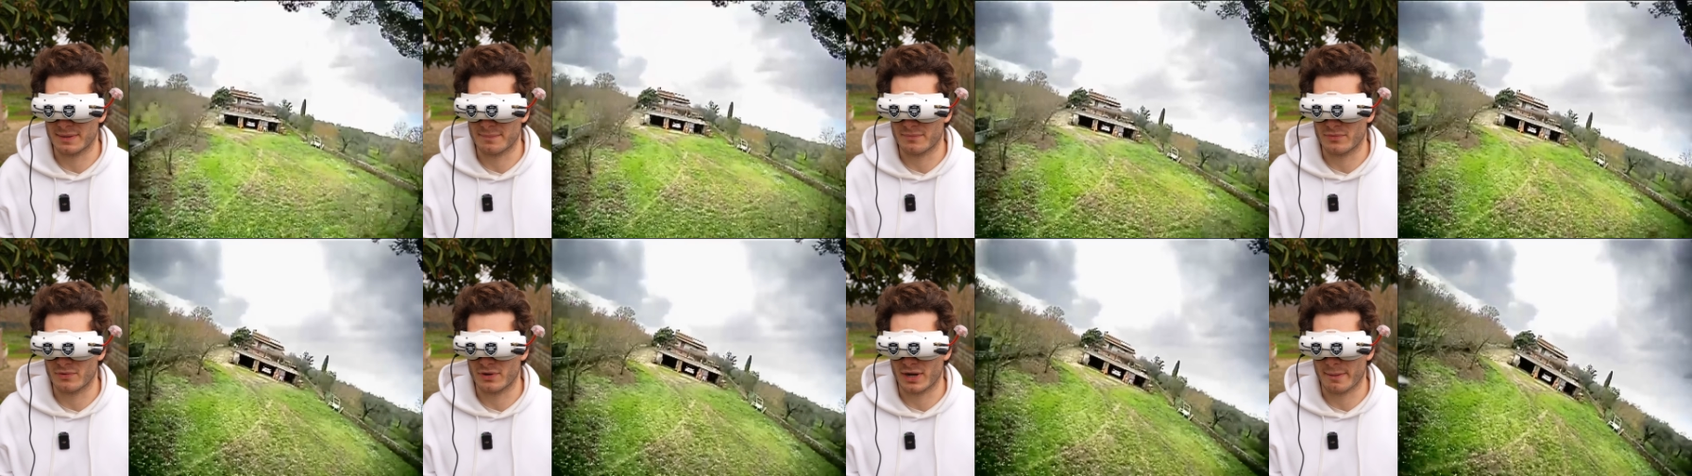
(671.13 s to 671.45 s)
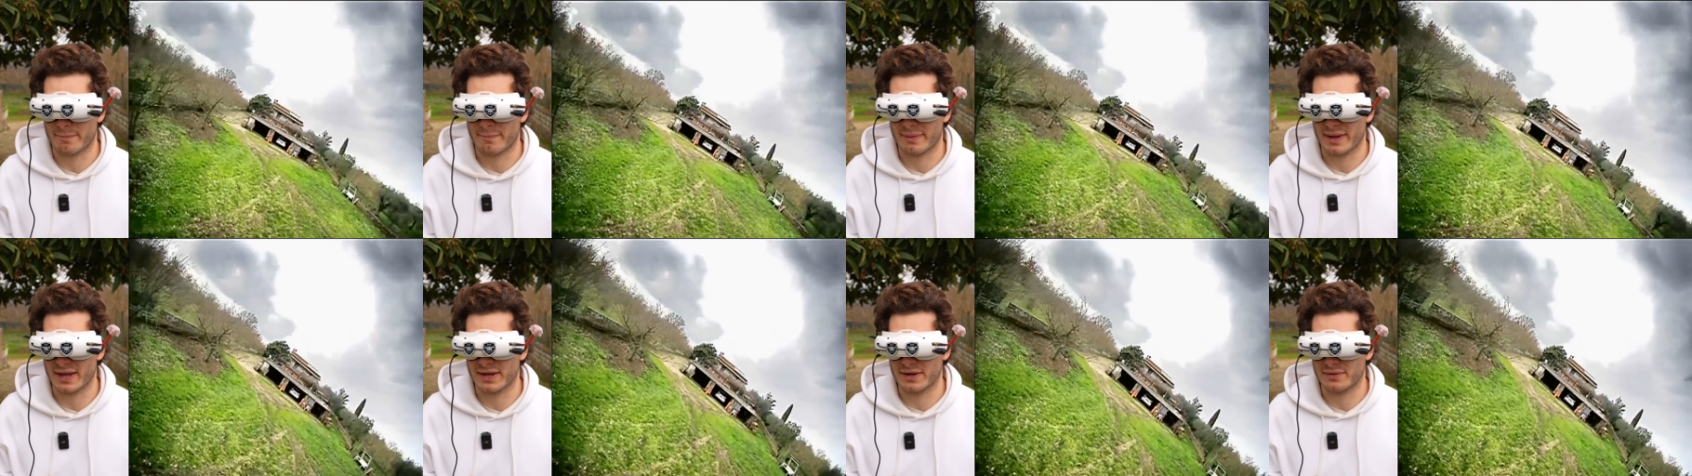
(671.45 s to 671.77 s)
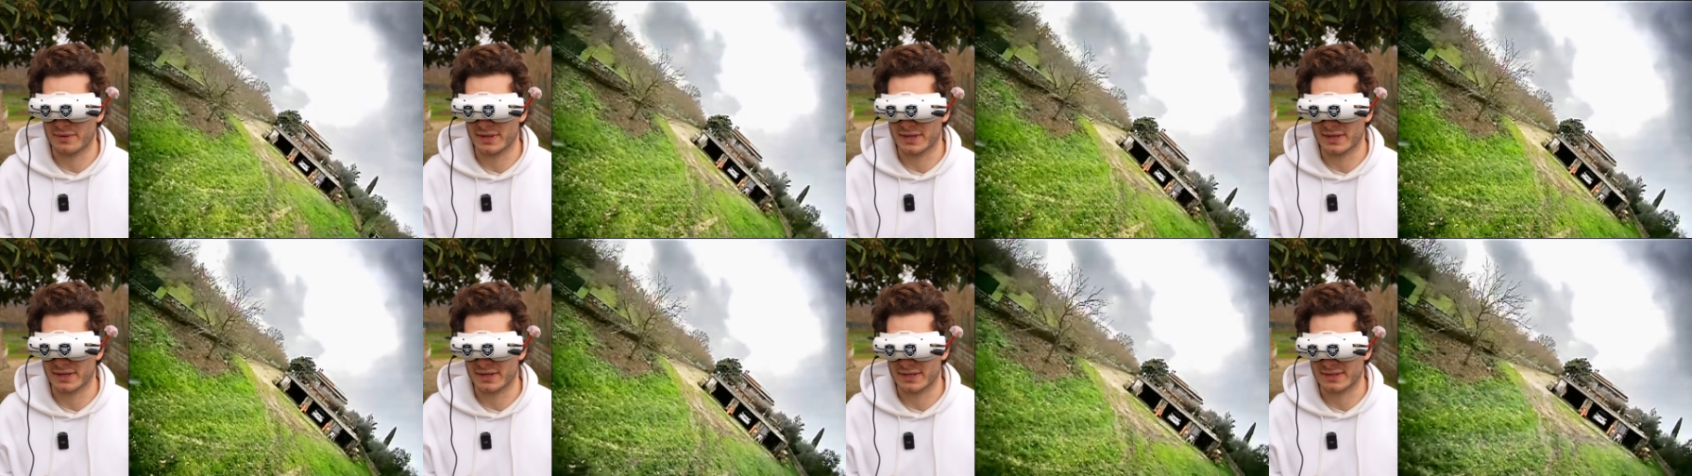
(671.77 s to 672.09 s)

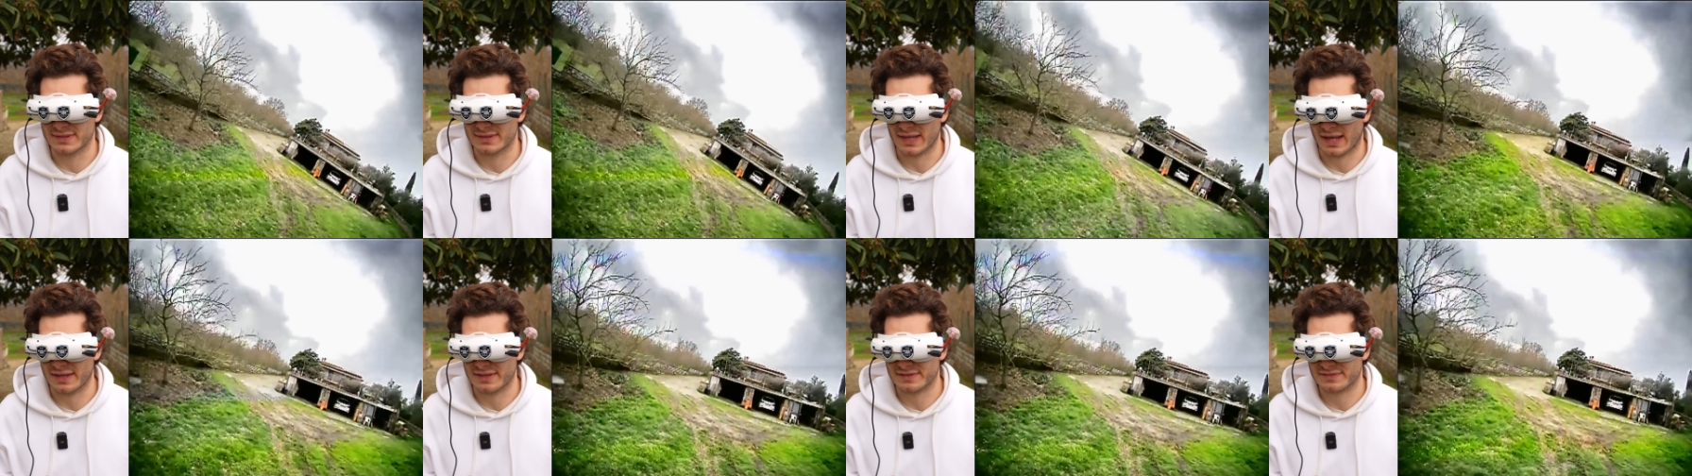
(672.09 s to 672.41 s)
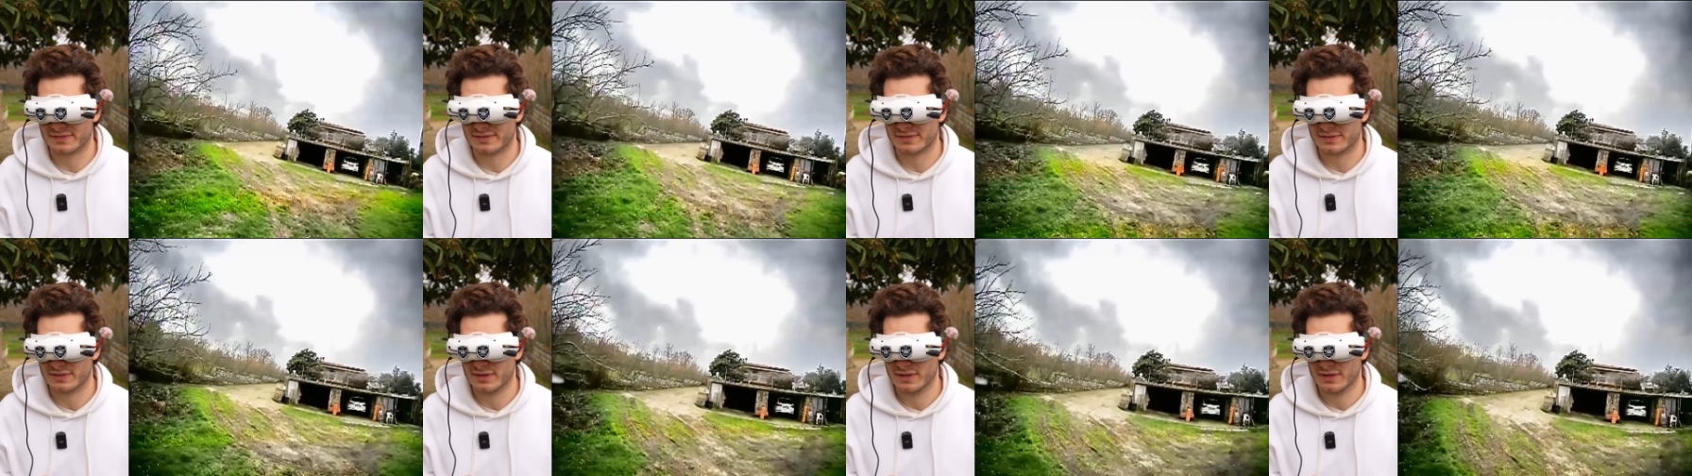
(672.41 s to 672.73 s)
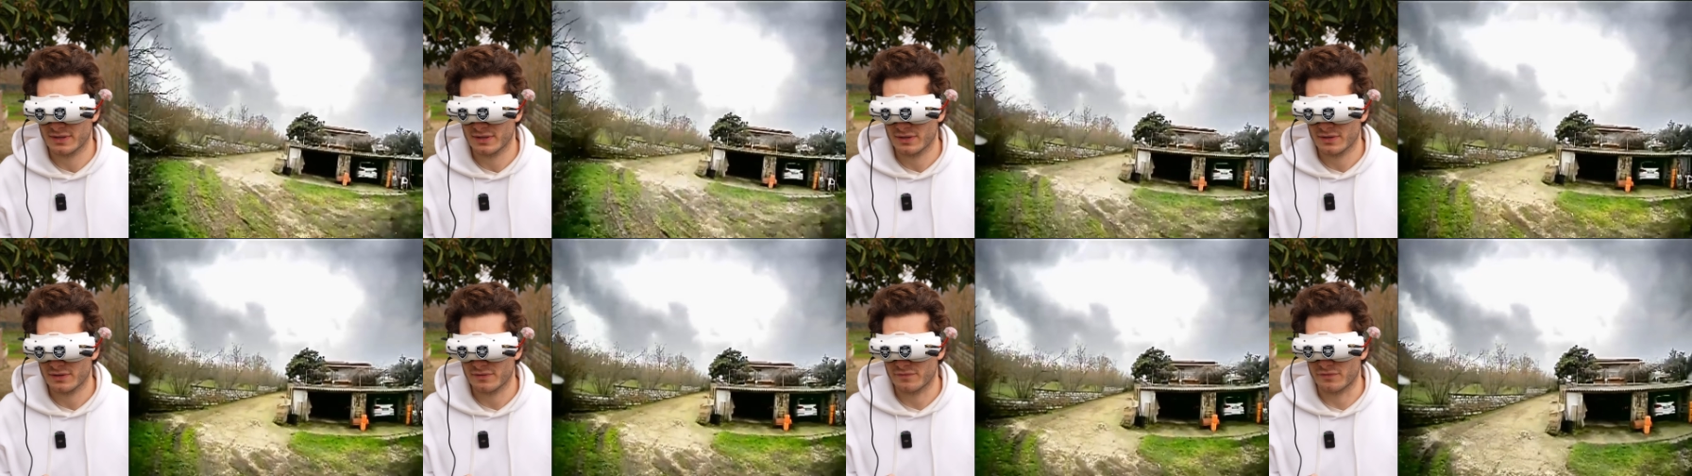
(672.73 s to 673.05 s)
repairing it asks
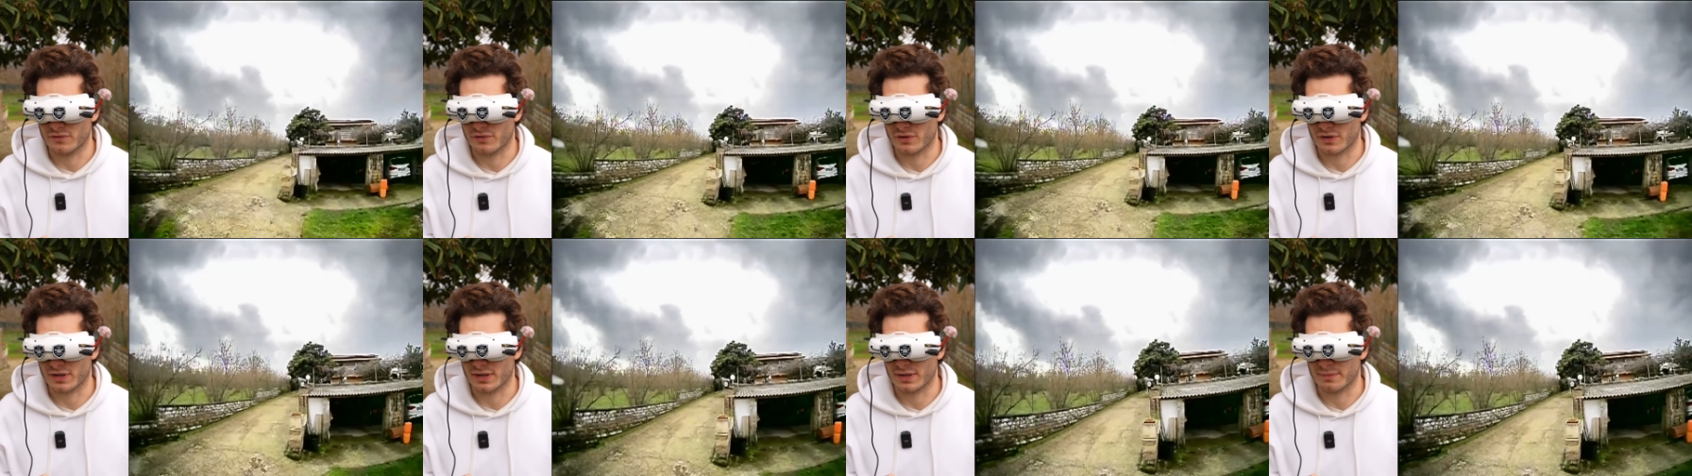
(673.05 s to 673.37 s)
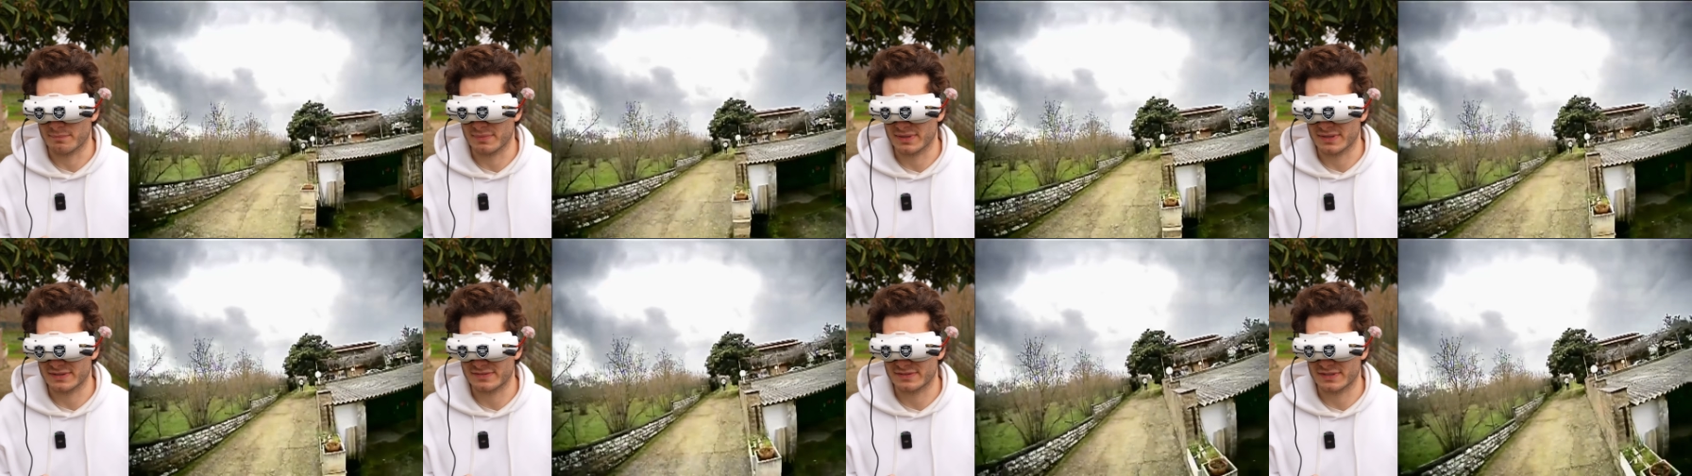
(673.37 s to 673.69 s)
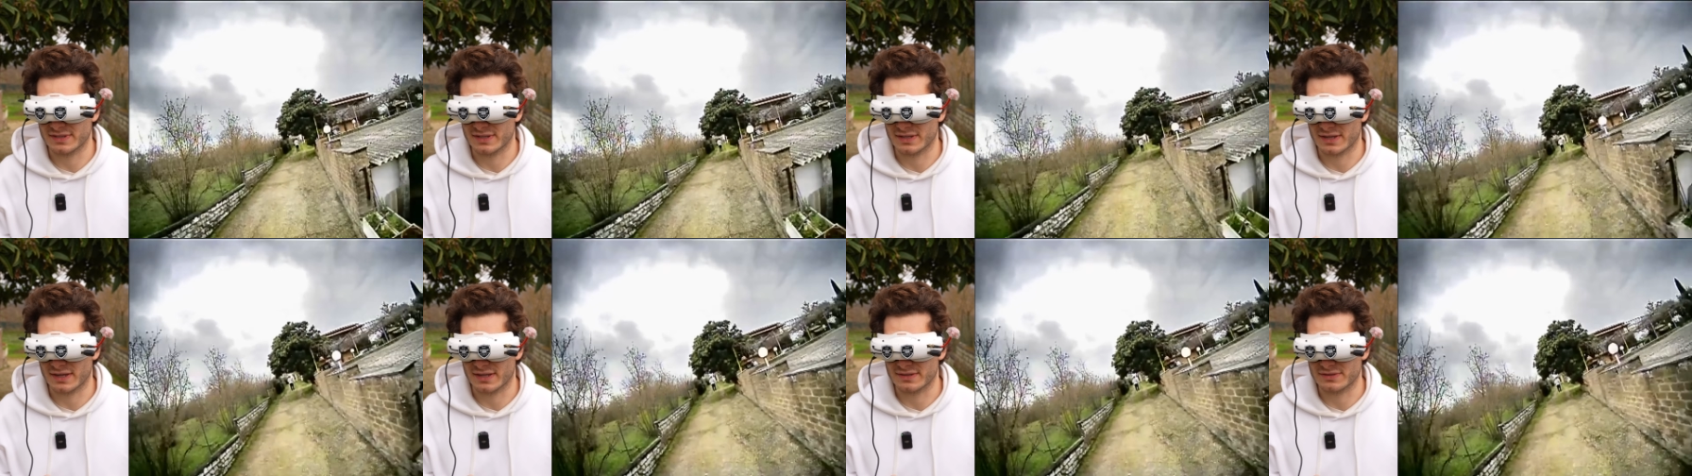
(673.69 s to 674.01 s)
for
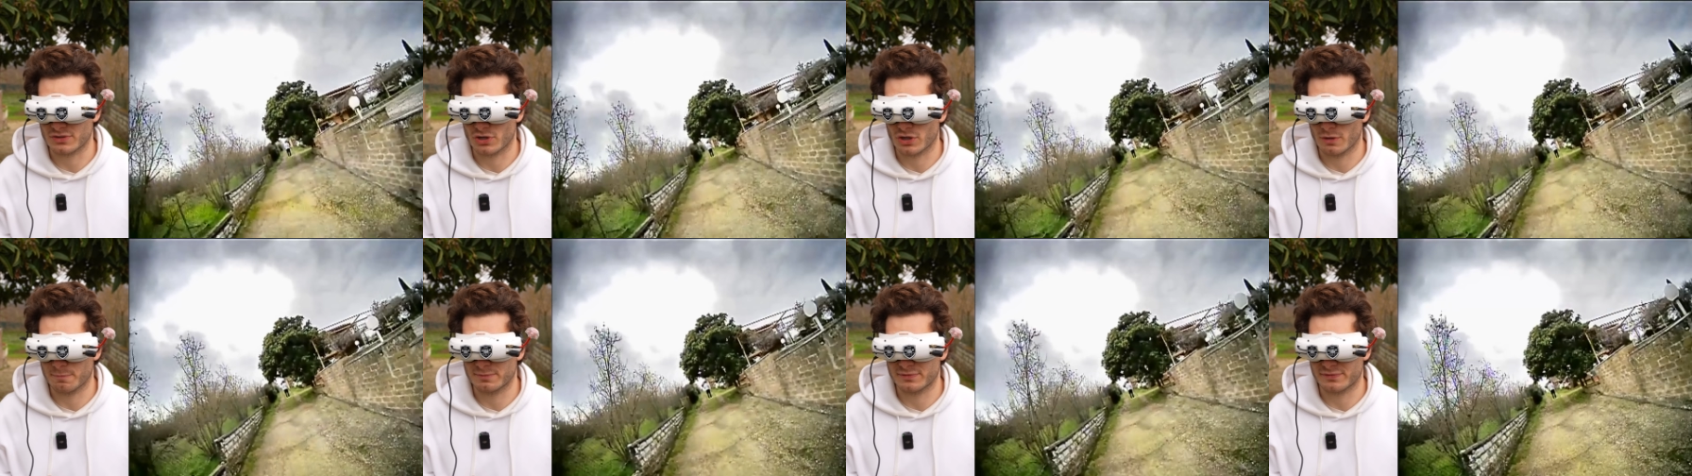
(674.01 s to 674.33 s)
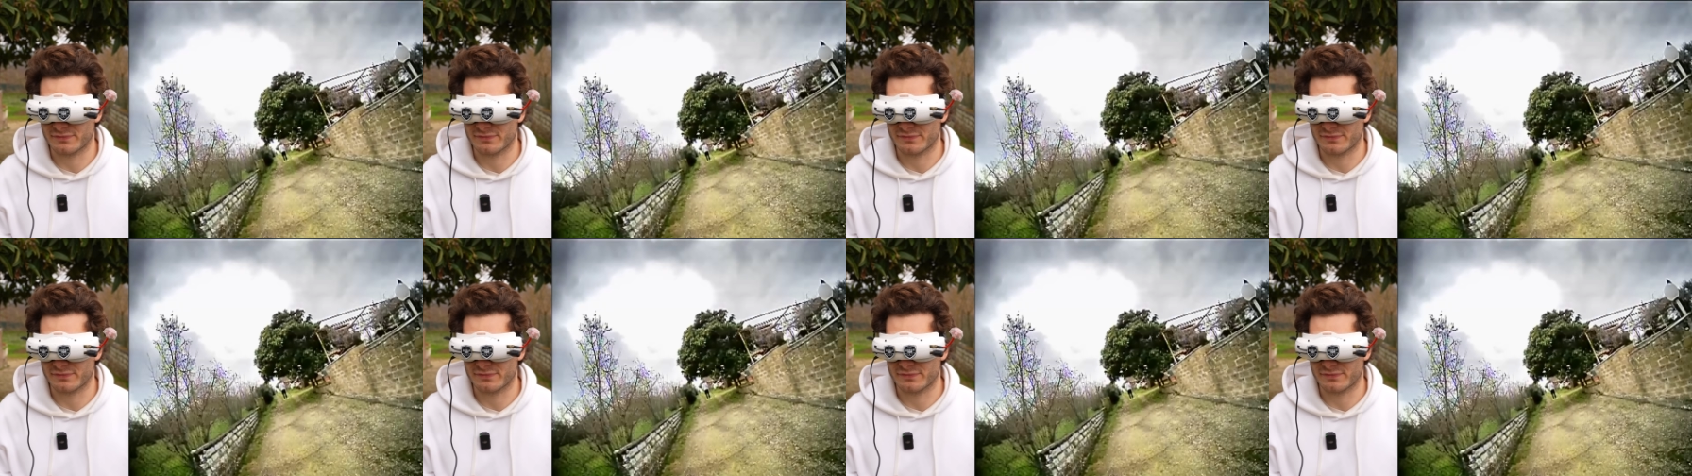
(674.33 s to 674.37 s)
missing and dropped